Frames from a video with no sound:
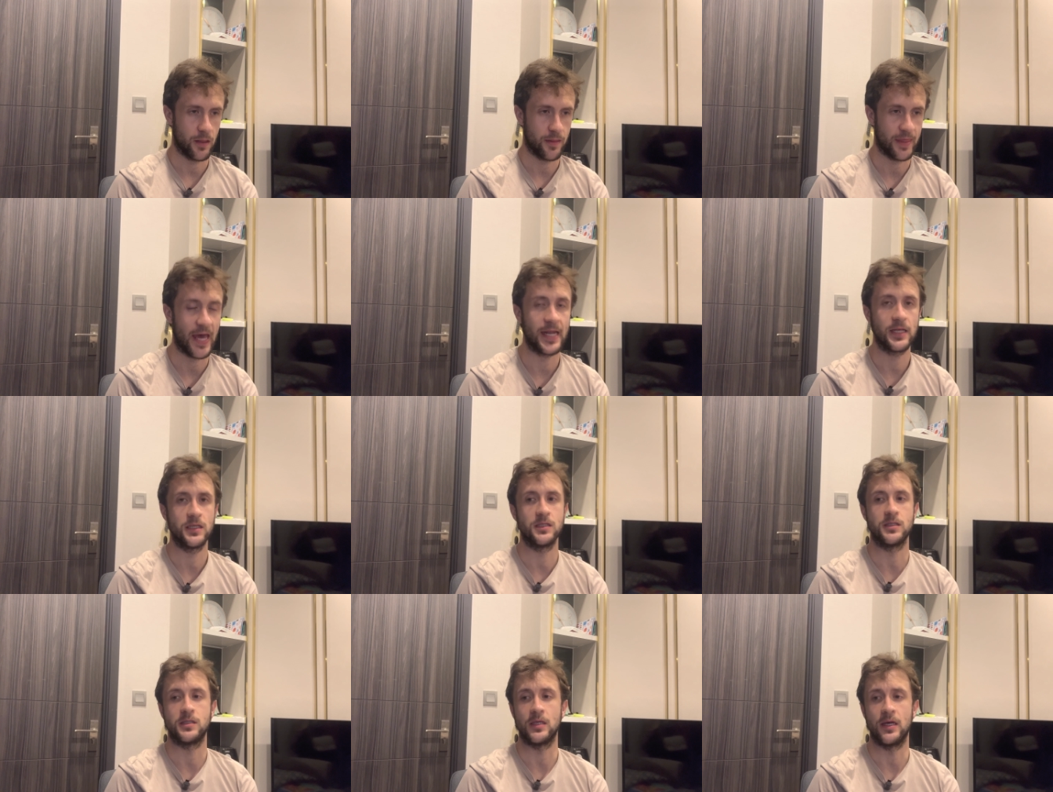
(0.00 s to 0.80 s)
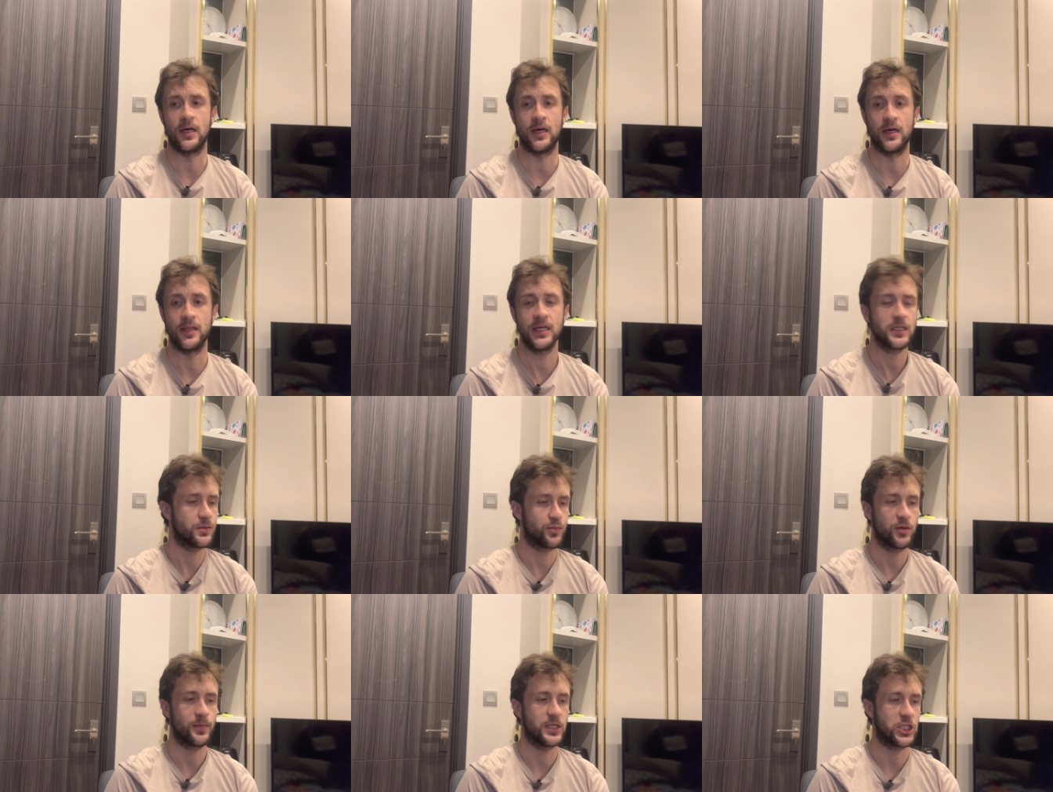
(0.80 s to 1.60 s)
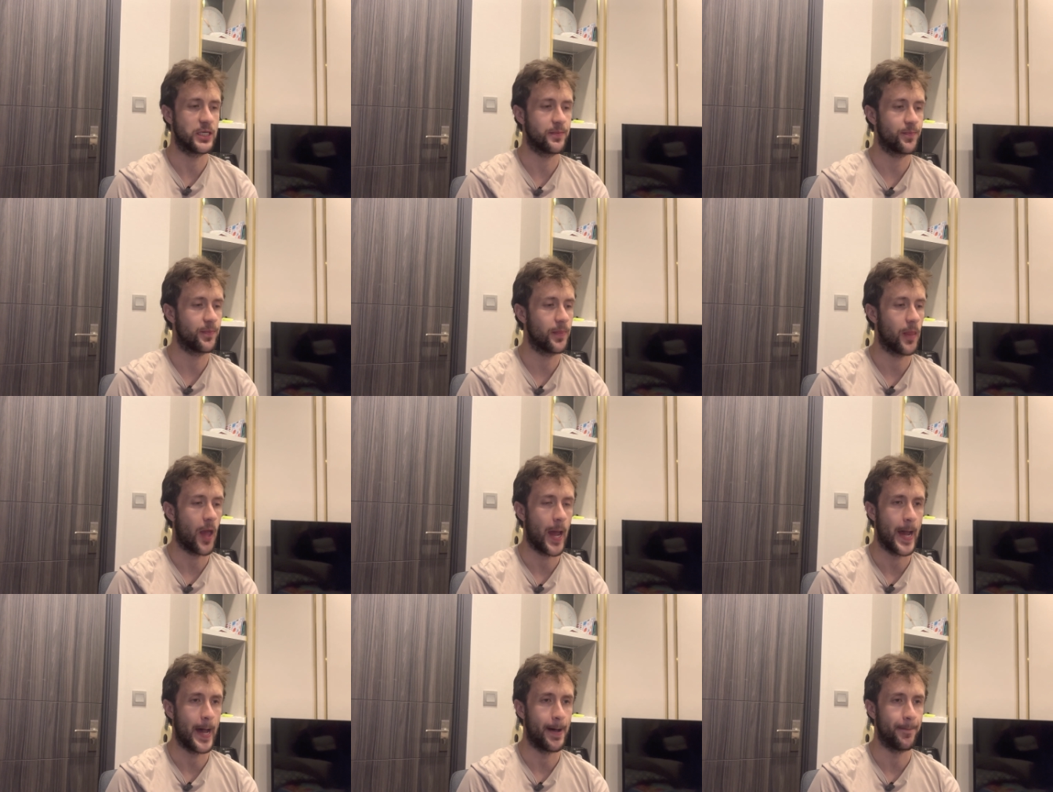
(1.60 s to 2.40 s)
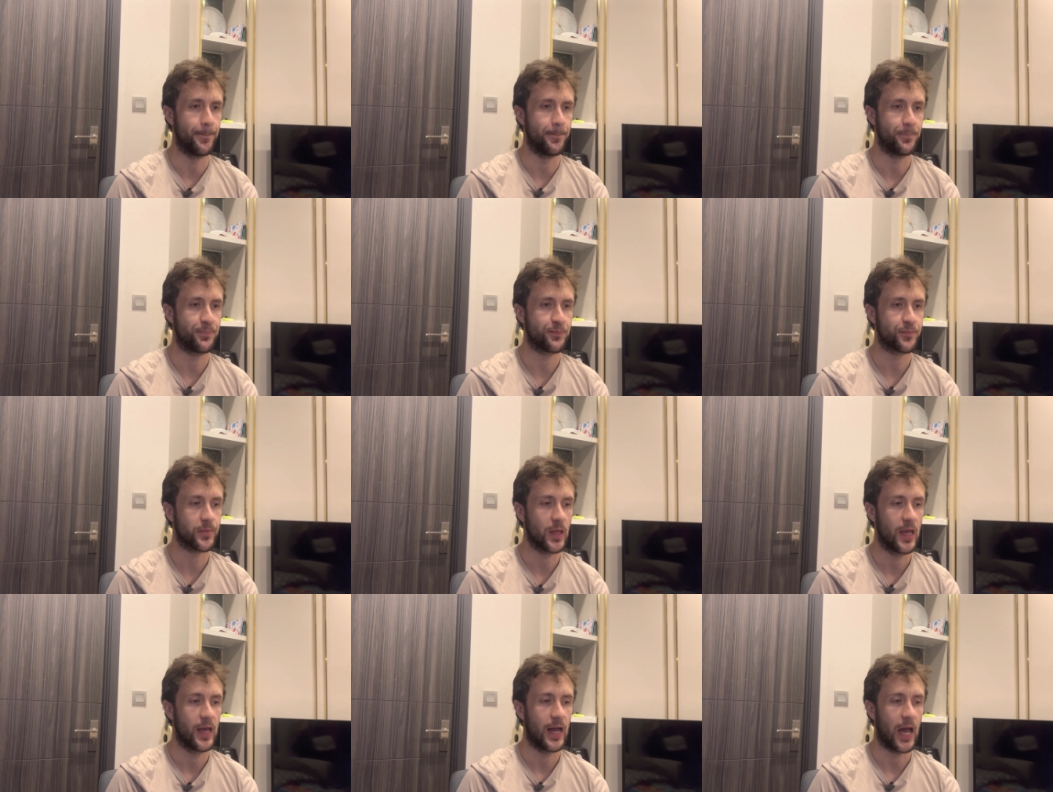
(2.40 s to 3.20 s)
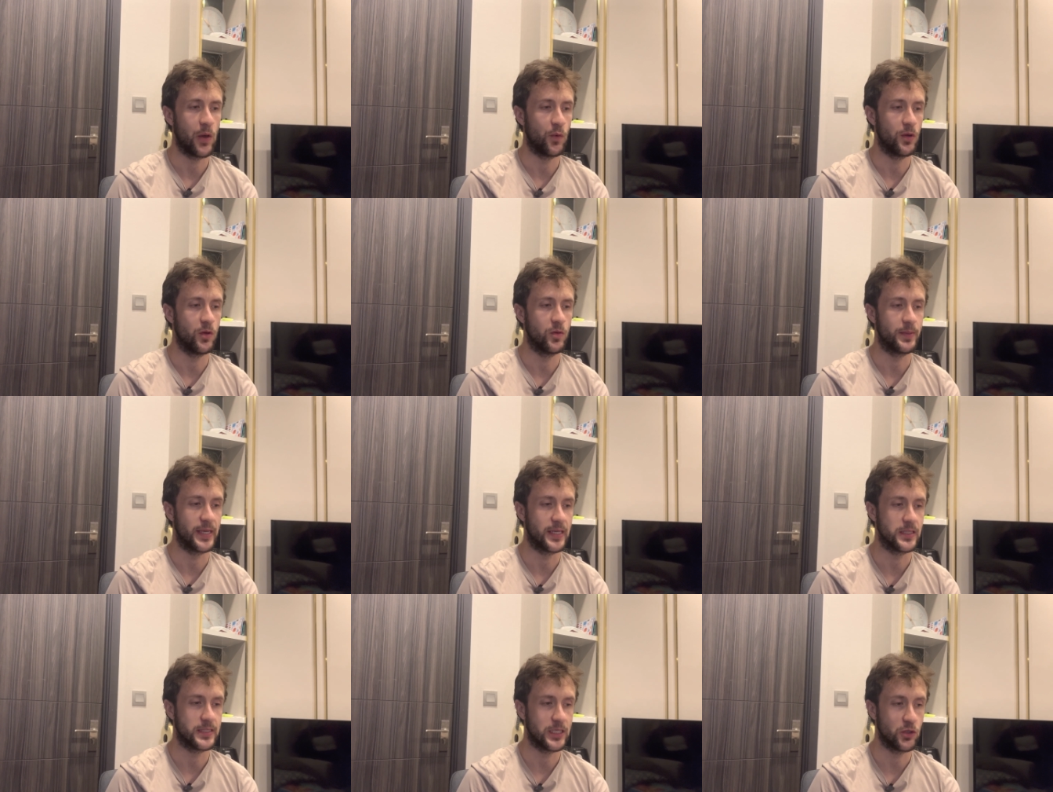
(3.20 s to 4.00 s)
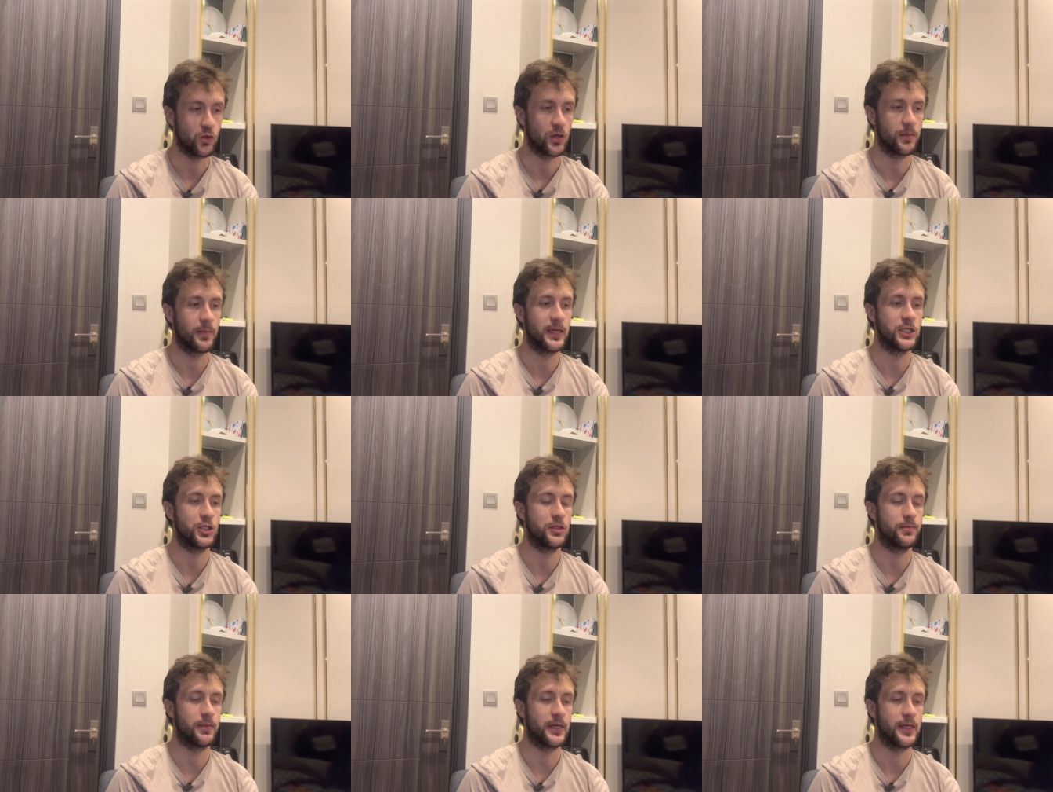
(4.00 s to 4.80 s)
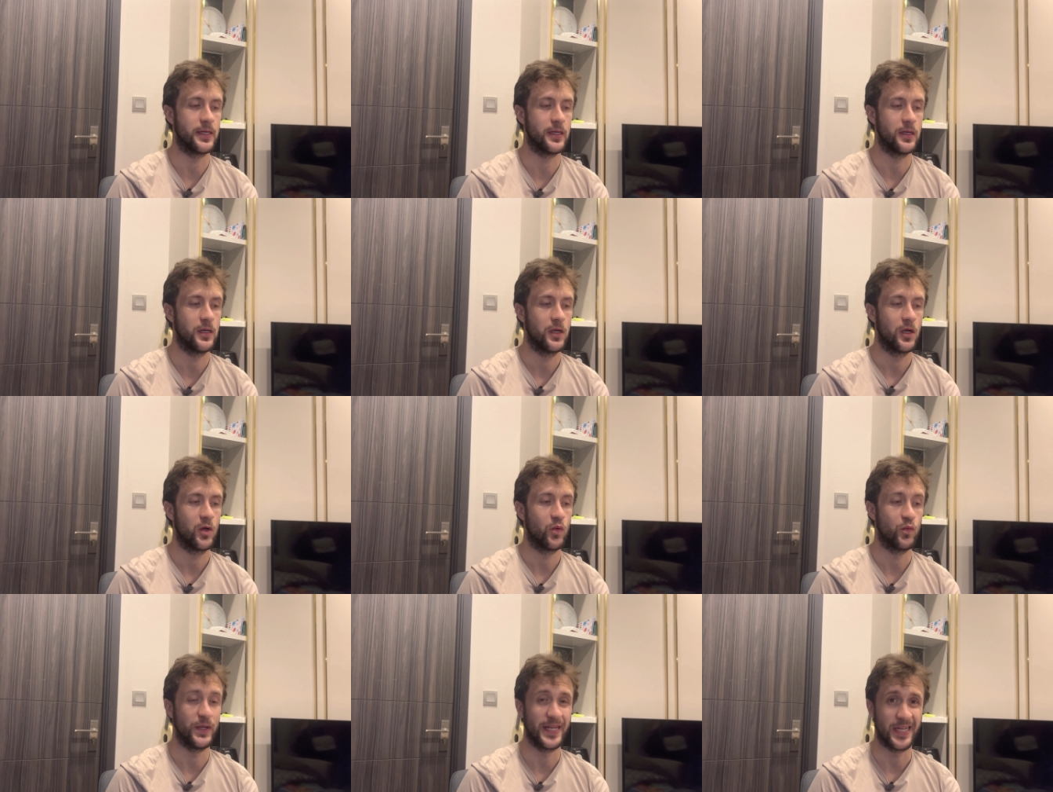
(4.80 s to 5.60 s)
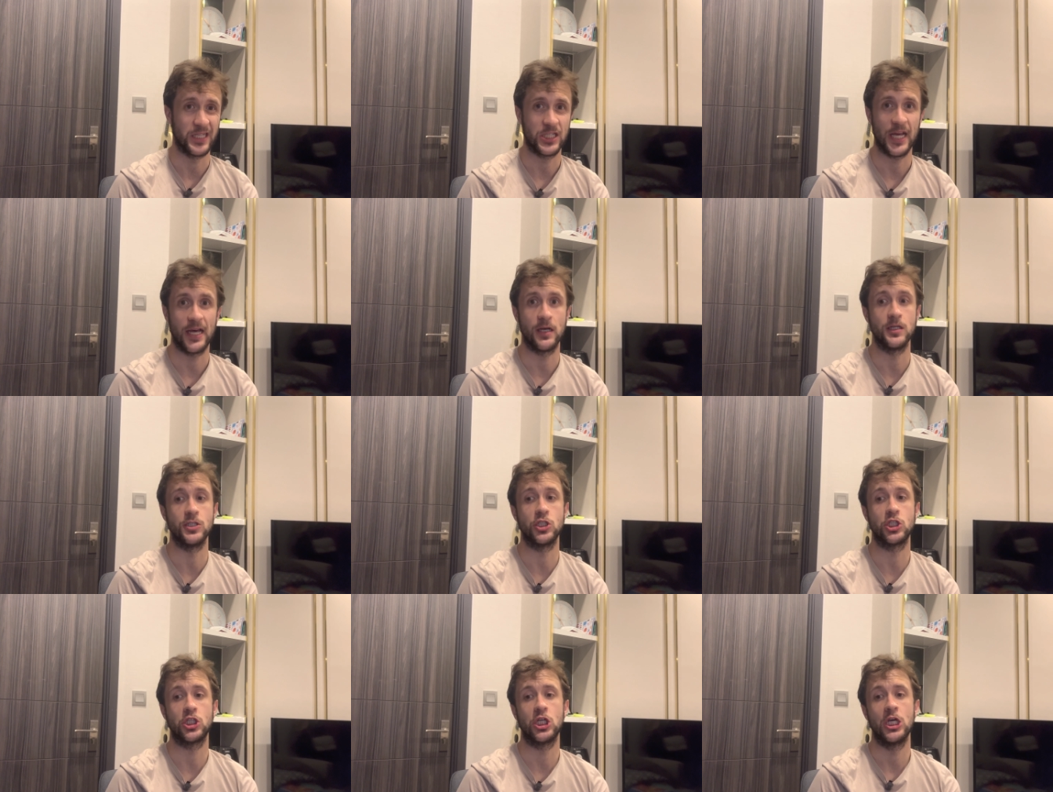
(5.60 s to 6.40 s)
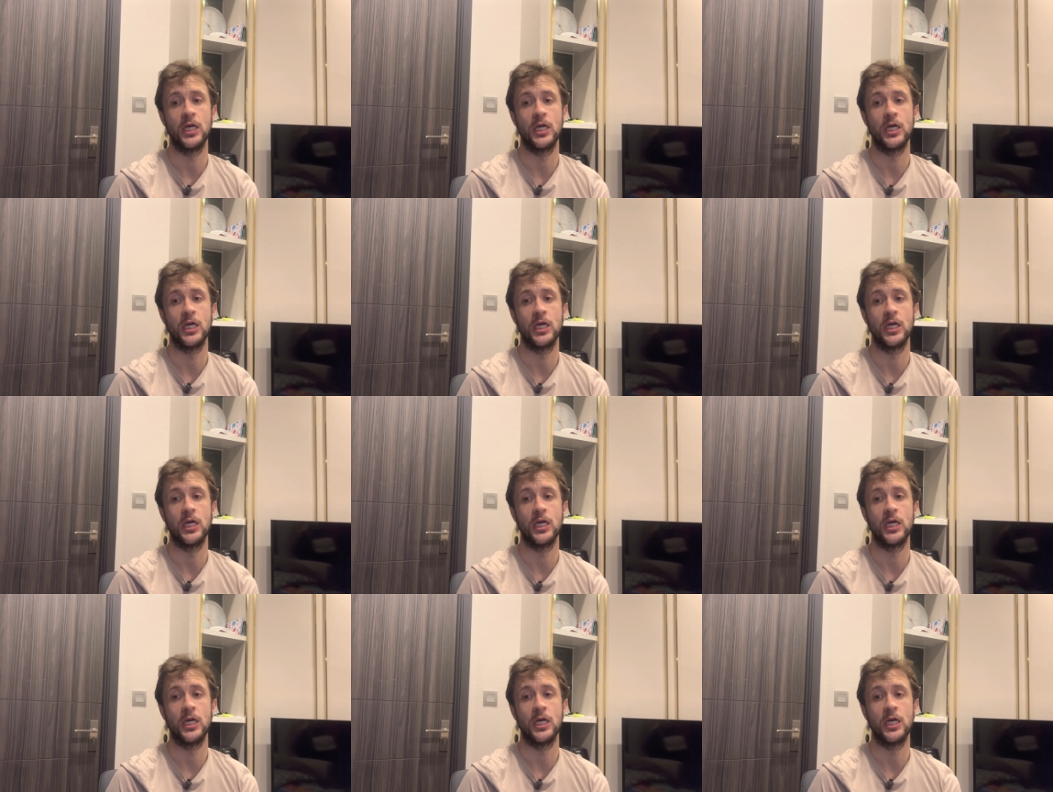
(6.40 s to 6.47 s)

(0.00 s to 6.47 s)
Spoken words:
that is pretty much it. I will be continuing my reading challenge.